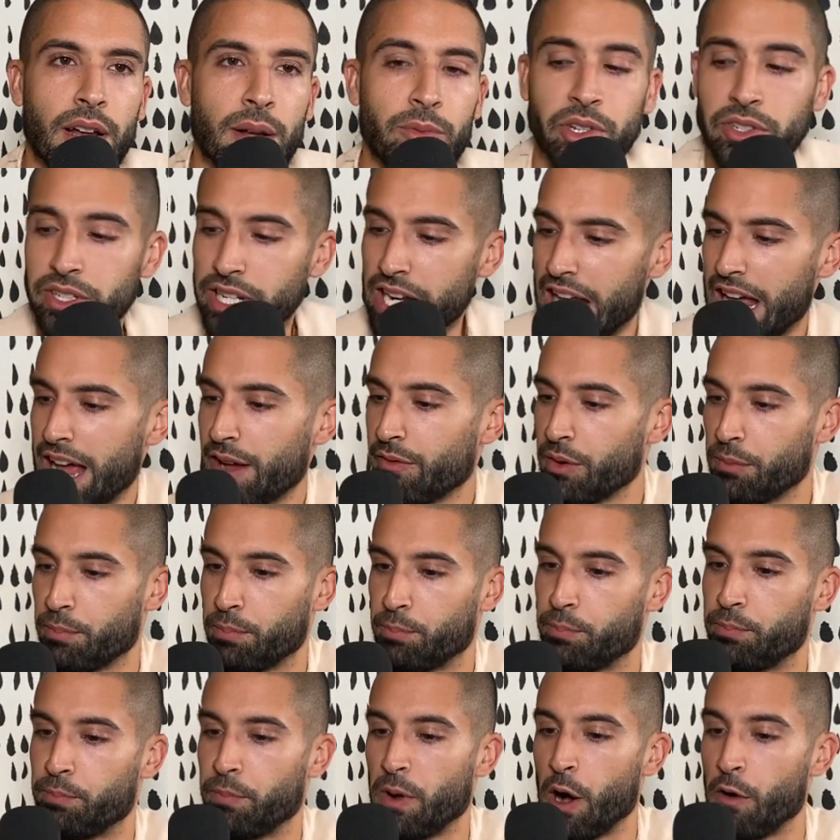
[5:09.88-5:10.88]
just gonna have a
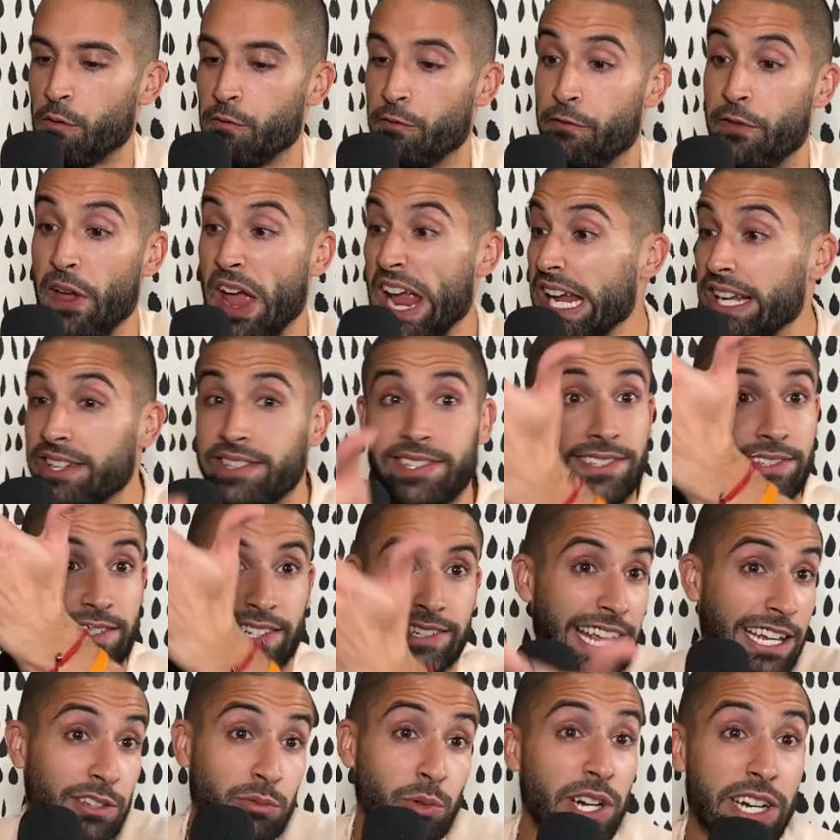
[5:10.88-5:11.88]
a vase because
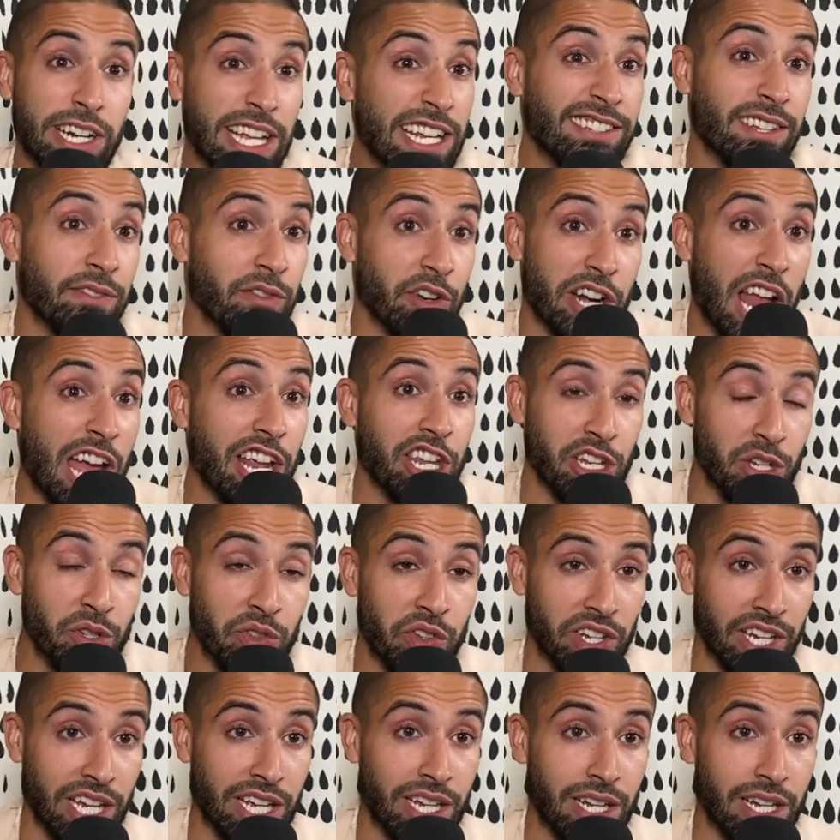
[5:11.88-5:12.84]
that's what it is if you're not using it.